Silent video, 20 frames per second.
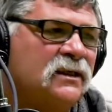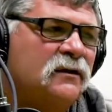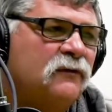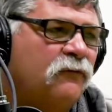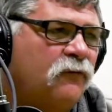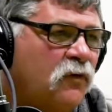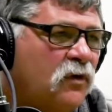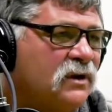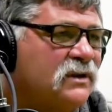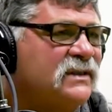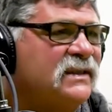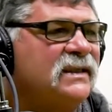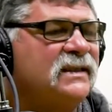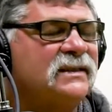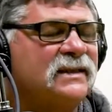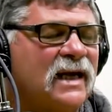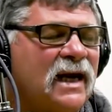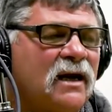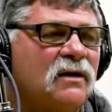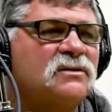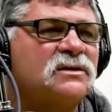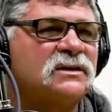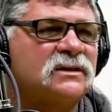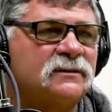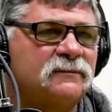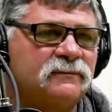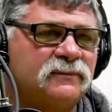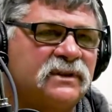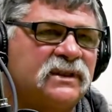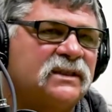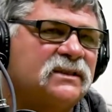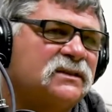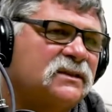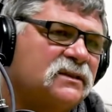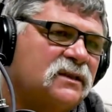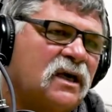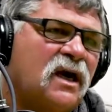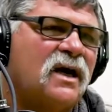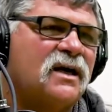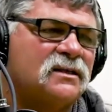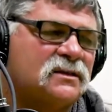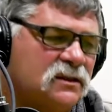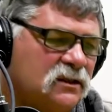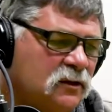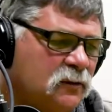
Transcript: 14,000 because it costs a